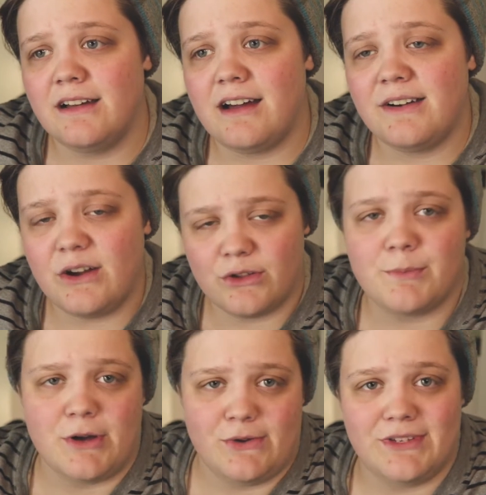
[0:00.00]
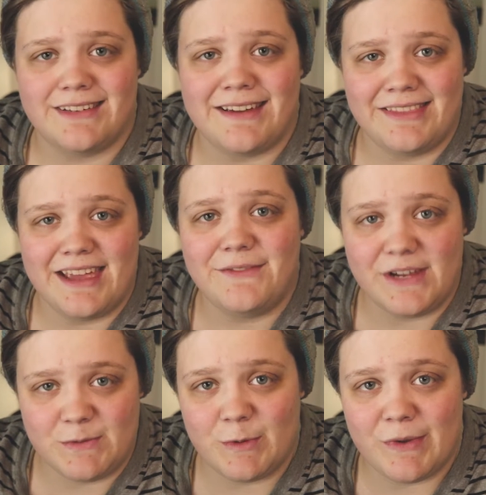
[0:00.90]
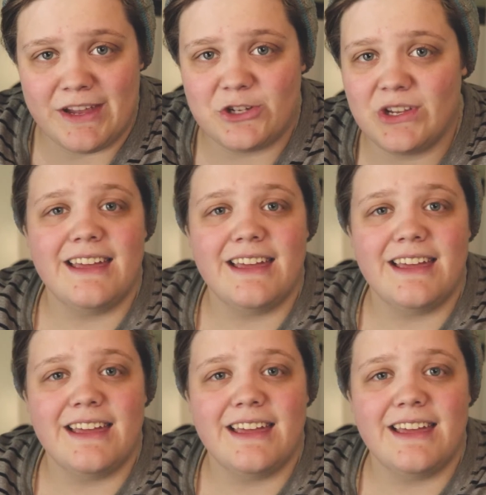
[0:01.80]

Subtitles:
on other posts on that Facebook page